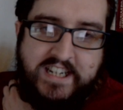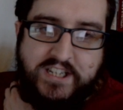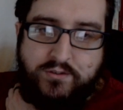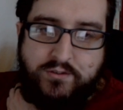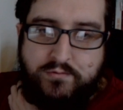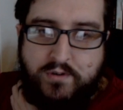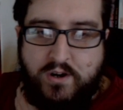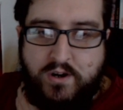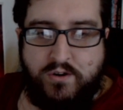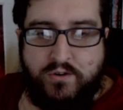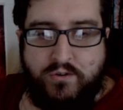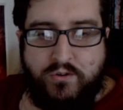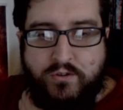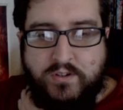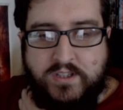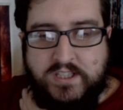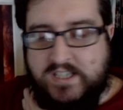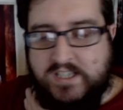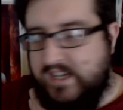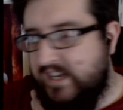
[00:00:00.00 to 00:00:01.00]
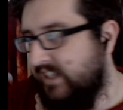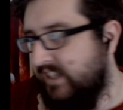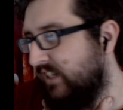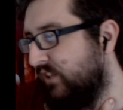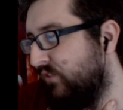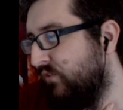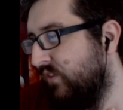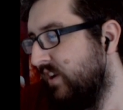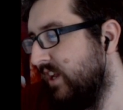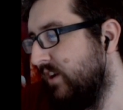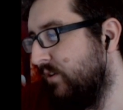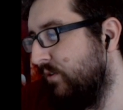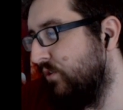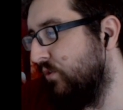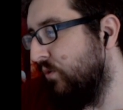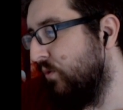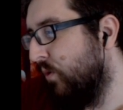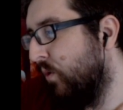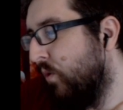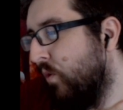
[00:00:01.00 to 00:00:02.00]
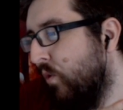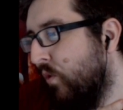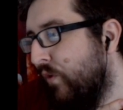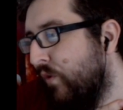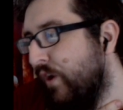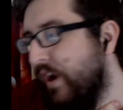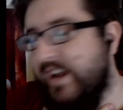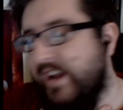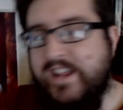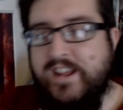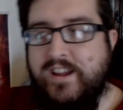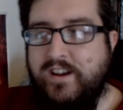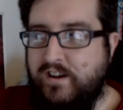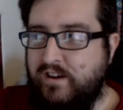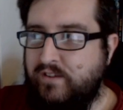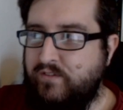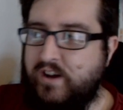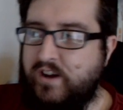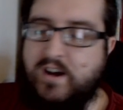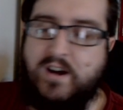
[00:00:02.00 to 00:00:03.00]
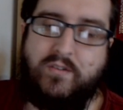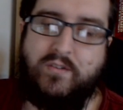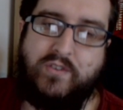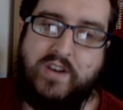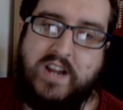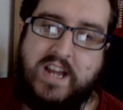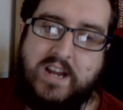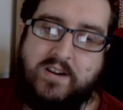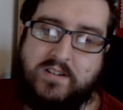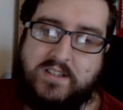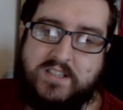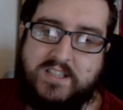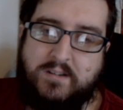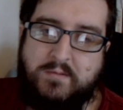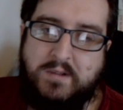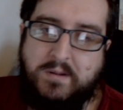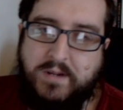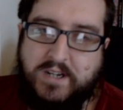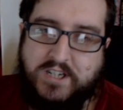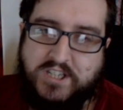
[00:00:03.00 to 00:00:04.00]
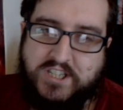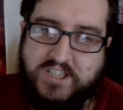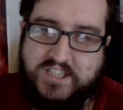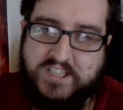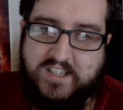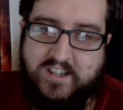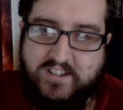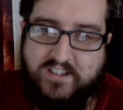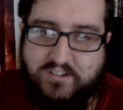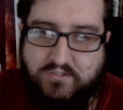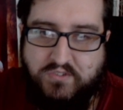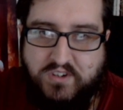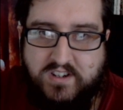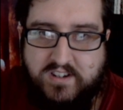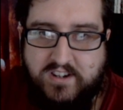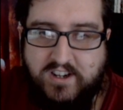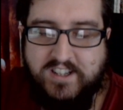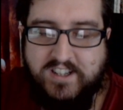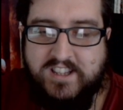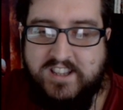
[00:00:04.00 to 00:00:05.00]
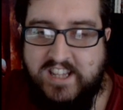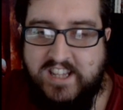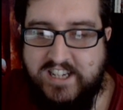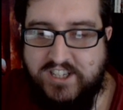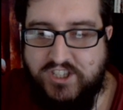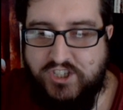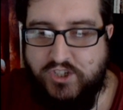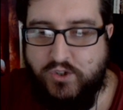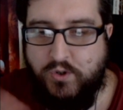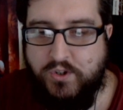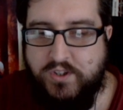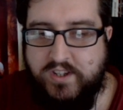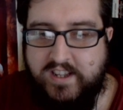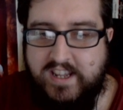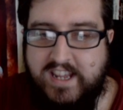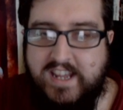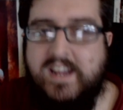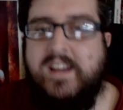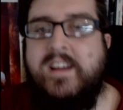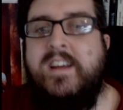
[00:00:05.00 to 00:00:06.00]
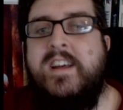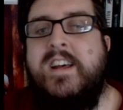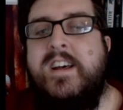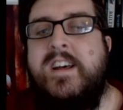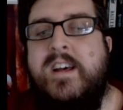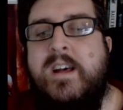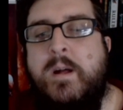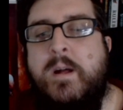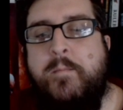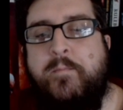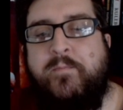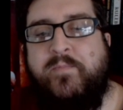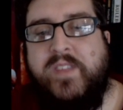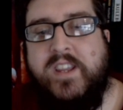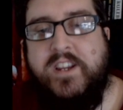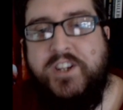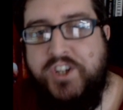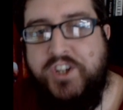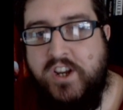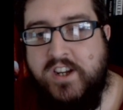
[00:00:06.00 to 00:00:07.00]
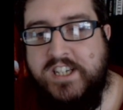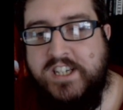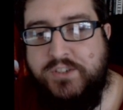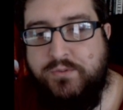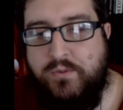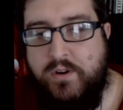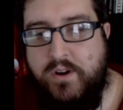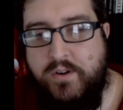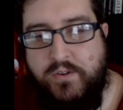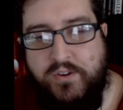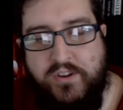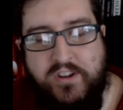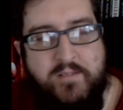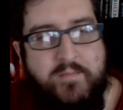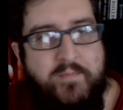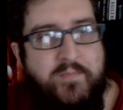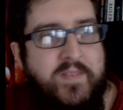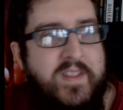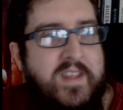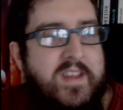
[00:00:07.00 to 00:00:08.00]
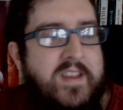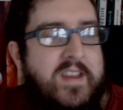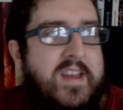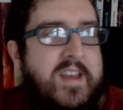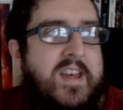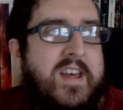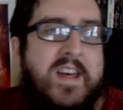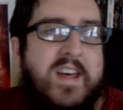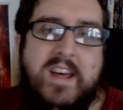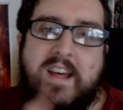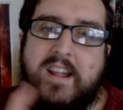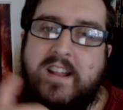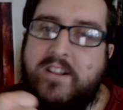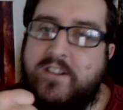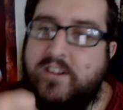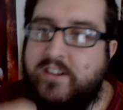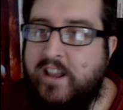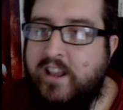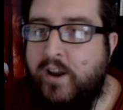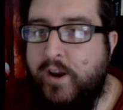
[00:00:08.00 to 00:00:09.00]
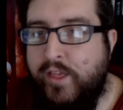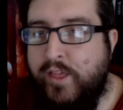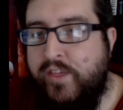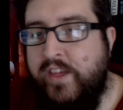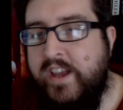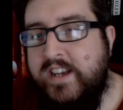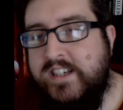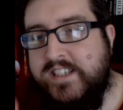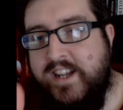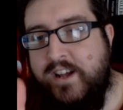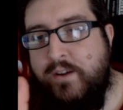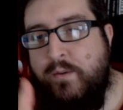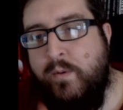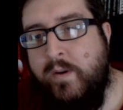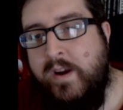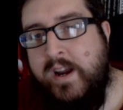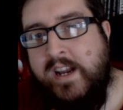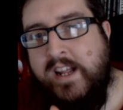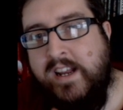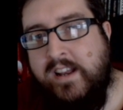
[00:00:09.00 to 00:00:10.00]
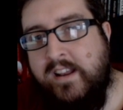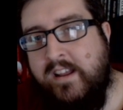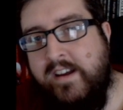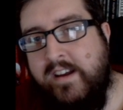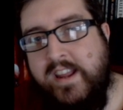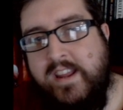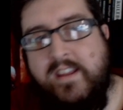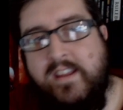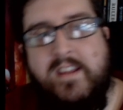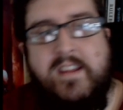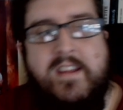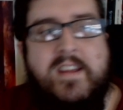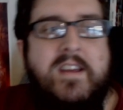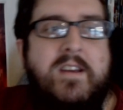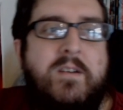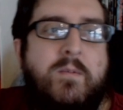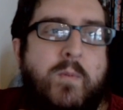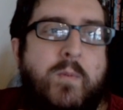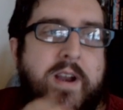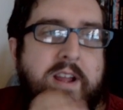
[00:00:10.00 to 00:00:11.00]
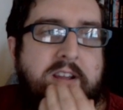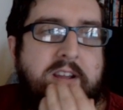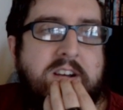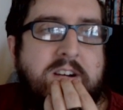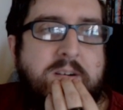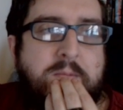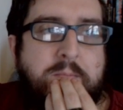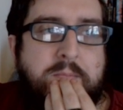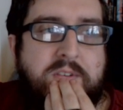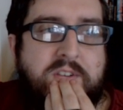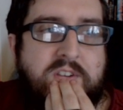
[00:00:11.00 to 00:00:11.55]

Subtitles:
Rogues, and this video is already over half an hour, so maybe I should start to cut things shorter here. Sharky's Rogues does a lot of the things that I really like when it comes